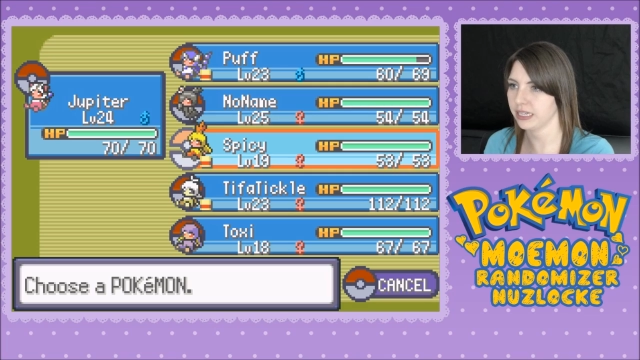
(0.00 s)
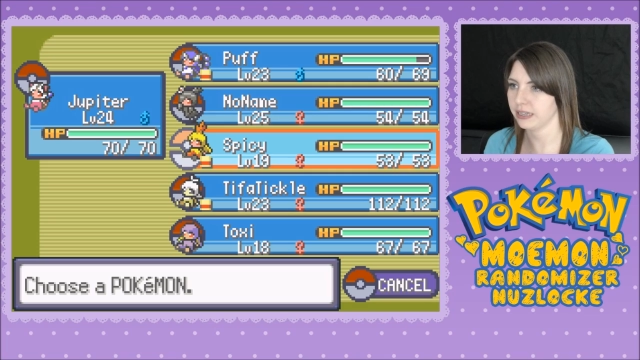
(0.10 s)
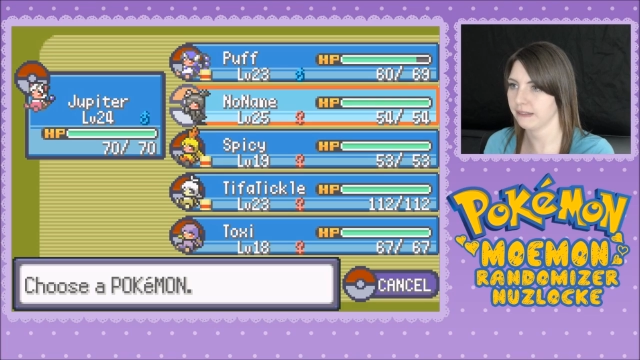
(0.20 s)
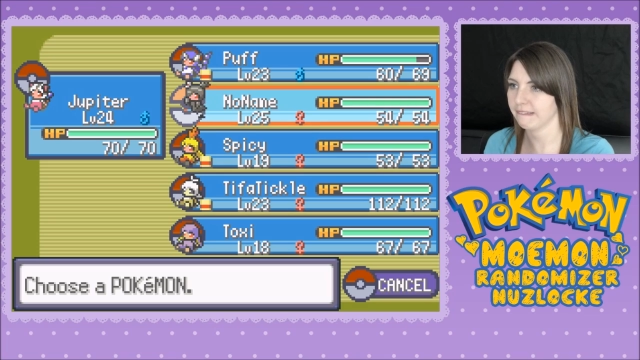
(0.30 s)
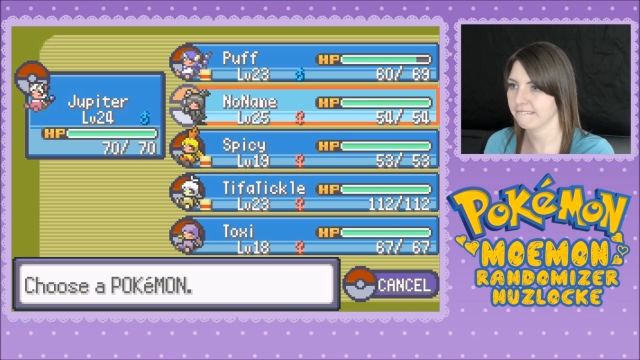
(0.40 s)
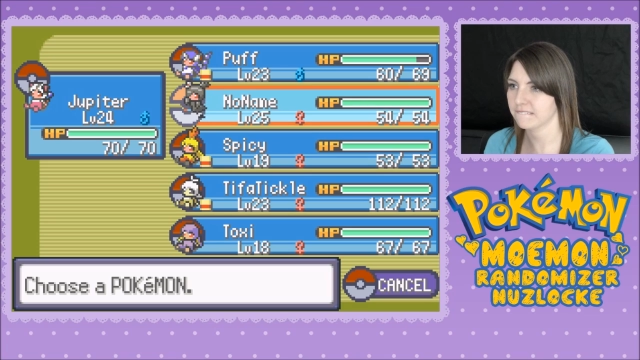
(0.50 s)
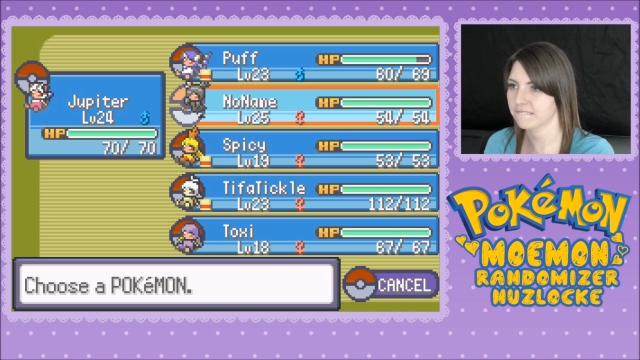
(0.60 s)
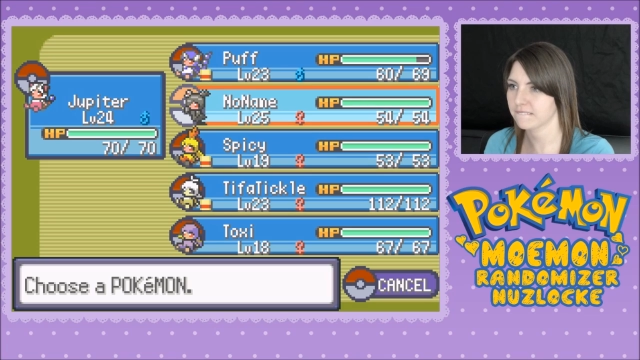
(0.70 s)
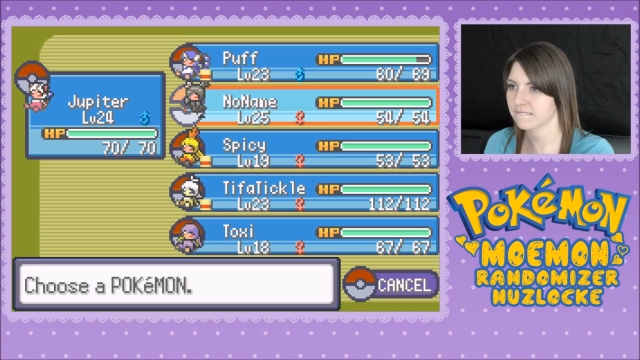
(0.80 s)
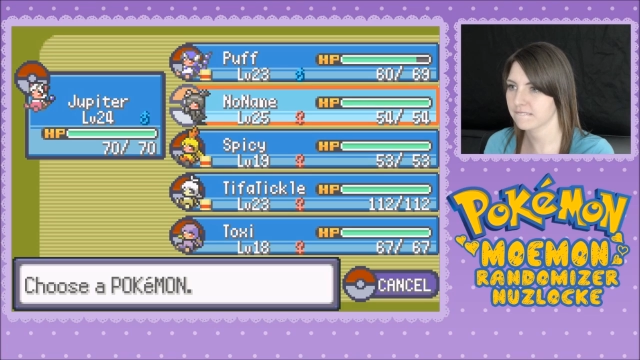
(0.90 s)

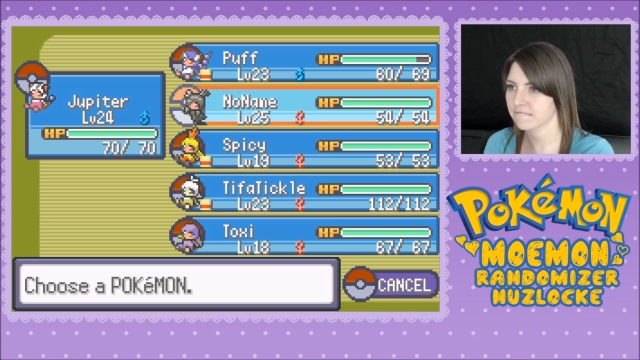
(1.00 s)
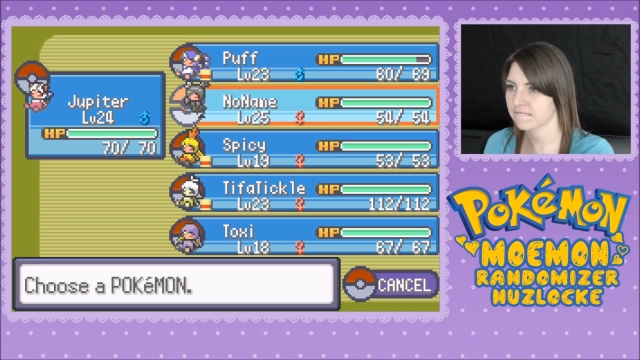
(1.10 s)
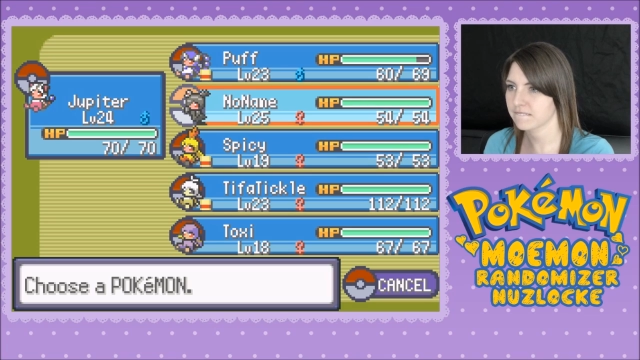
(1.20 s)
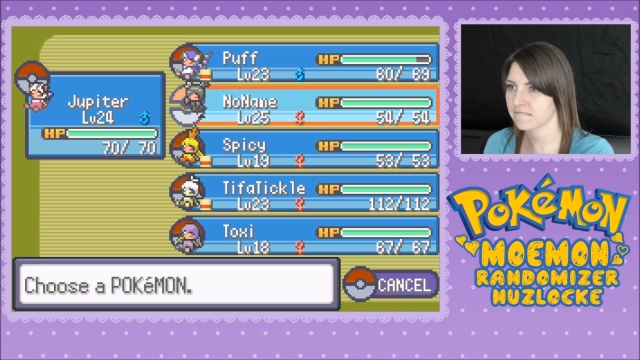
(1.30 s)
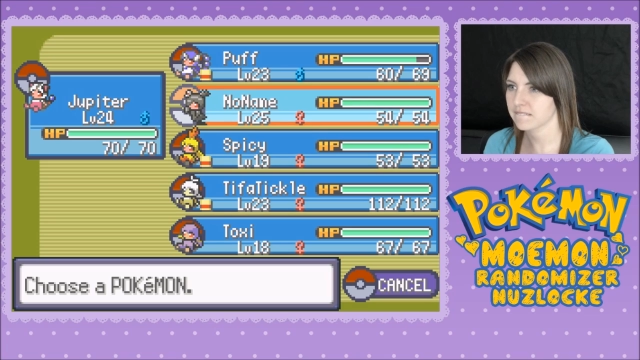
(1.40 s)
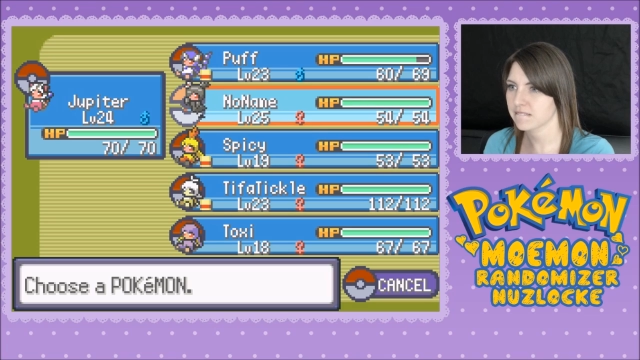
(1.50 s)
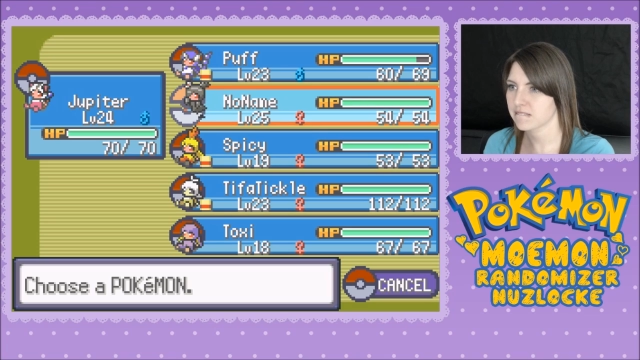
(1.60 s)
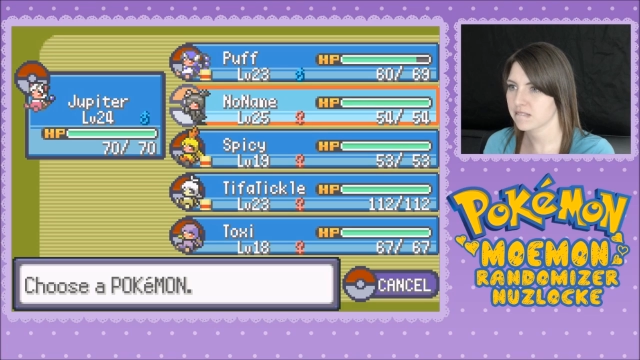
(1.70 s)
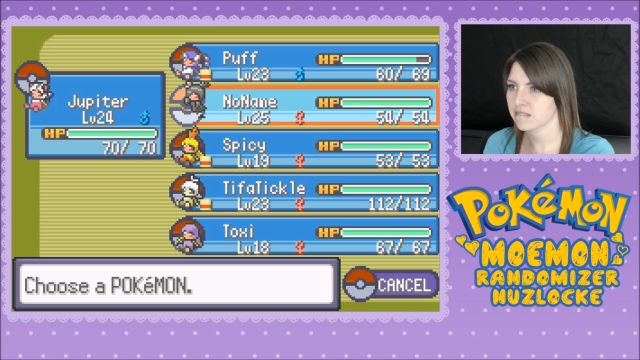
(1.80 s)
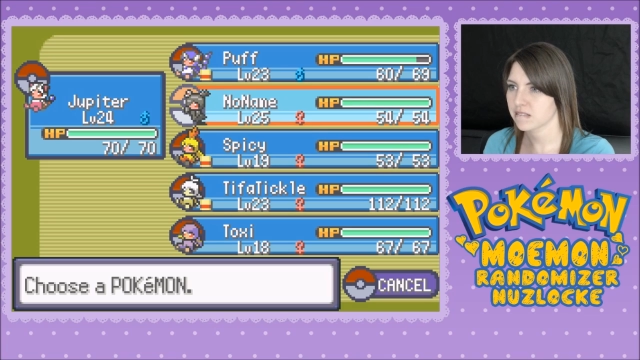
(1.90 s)

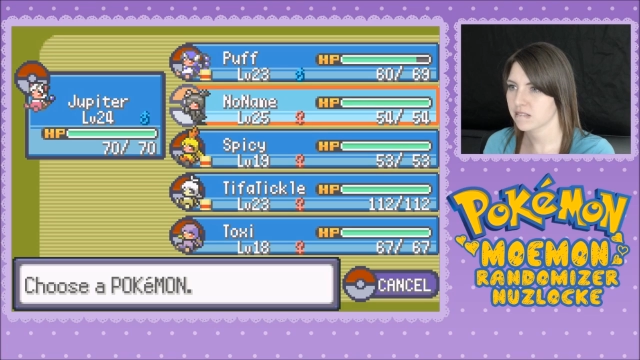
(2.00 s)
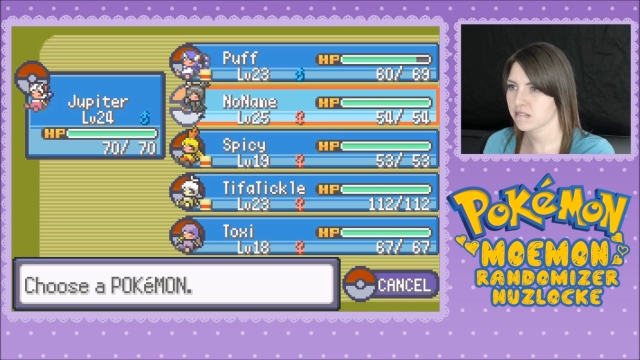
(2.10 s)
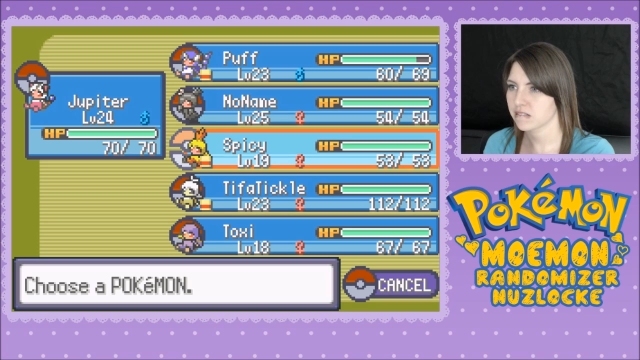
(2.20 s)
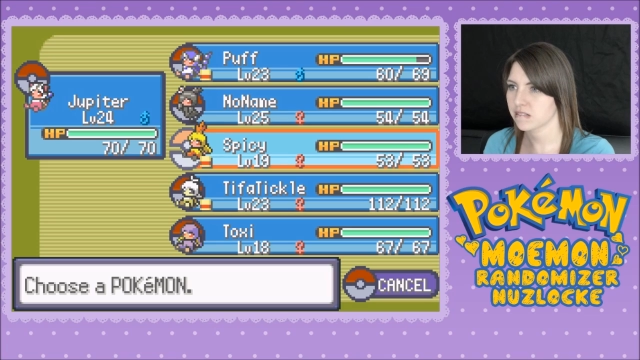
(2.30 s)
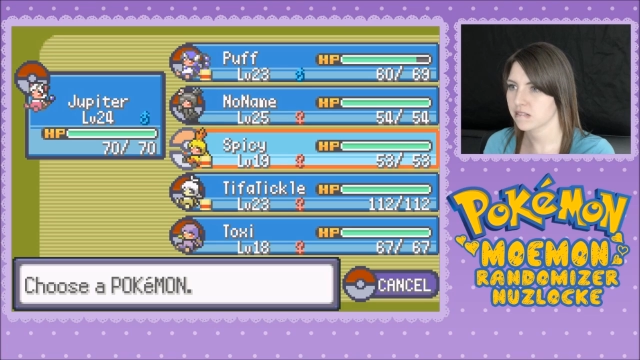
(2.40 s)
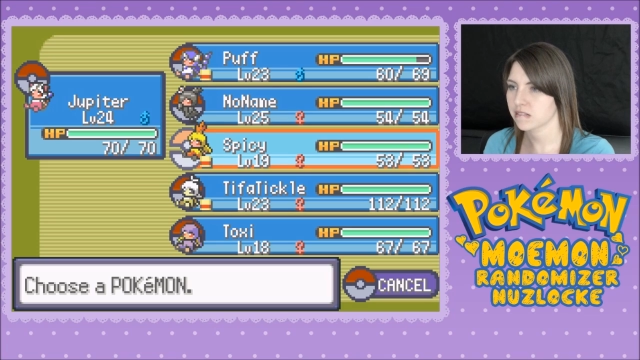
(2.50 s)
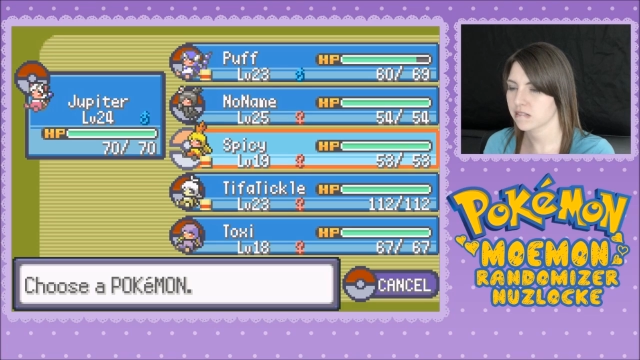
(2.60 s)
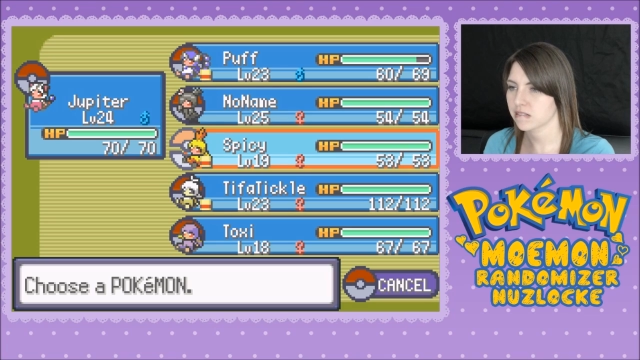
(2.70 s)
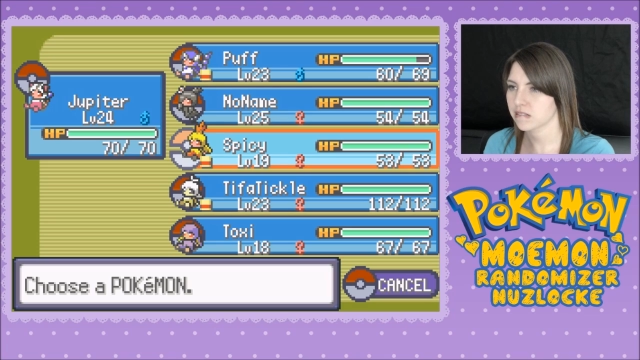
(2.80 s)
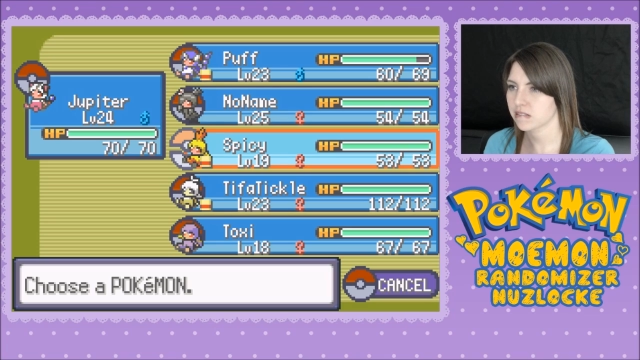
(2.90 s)

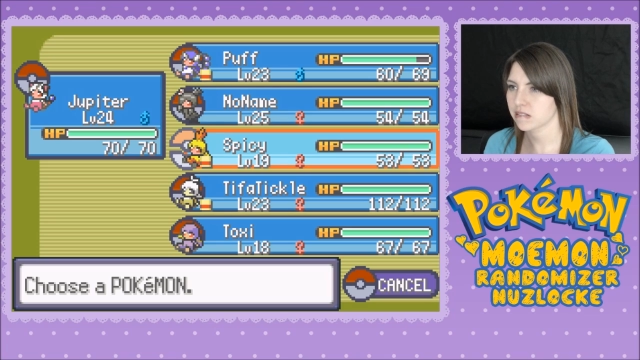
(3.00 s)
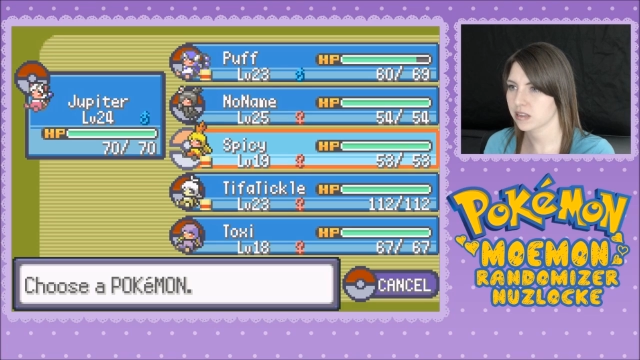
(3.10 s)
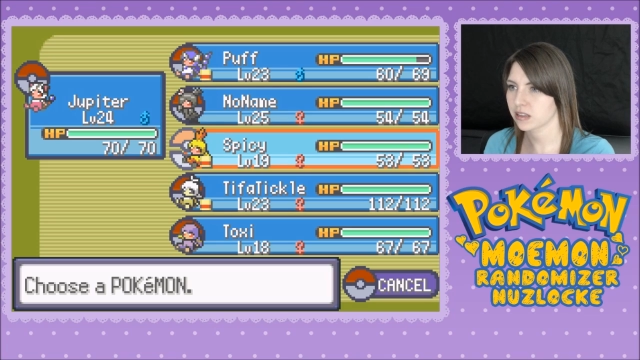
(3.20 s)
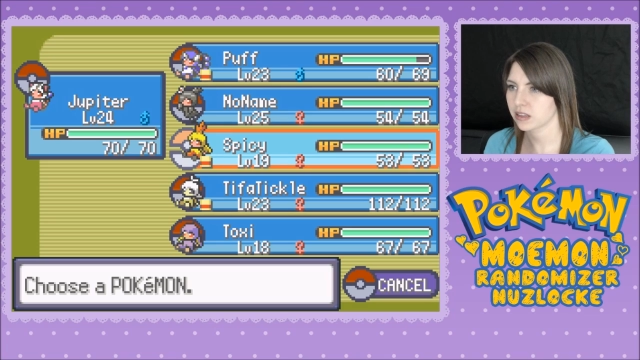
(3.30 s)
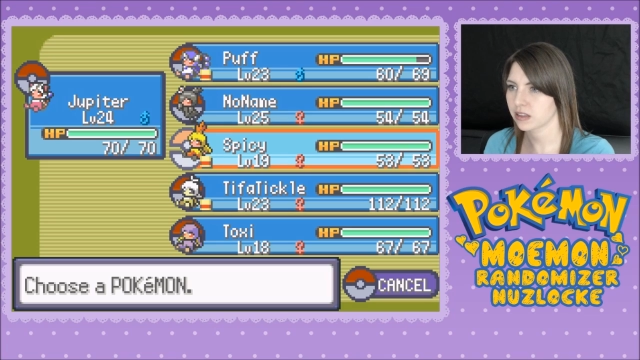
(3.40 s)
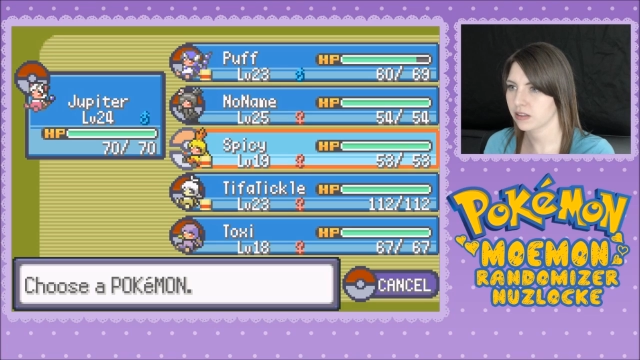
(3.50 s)
(silence)